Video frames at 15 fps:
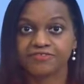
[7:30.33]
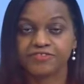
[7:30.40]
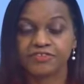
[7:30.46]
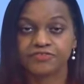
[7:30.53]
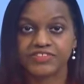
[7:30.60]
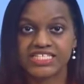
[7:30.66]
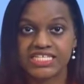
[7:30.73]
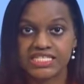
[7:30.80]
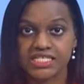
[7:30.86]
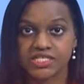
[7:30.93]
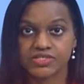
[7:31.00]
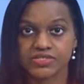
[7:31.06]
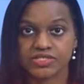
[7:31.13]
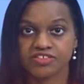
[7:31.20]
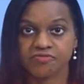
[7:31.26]
15
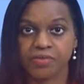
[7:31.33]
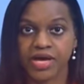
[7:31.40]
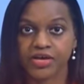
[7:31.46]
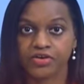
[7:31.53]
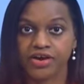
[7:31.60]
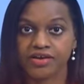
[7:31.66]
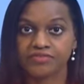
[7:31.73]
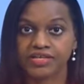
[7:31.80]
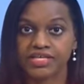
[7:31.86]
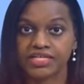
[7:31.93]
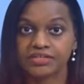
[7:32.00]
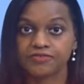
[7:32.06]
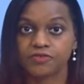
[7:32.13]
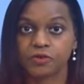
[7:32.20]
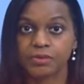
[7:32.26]
years of biographical
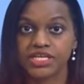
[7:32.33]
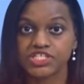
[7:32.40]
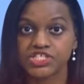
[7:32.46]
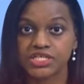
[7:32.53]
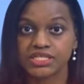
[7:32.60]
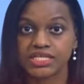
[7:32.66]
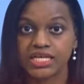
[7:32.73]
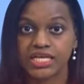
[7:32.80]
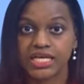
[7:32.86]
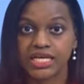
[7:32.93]
information,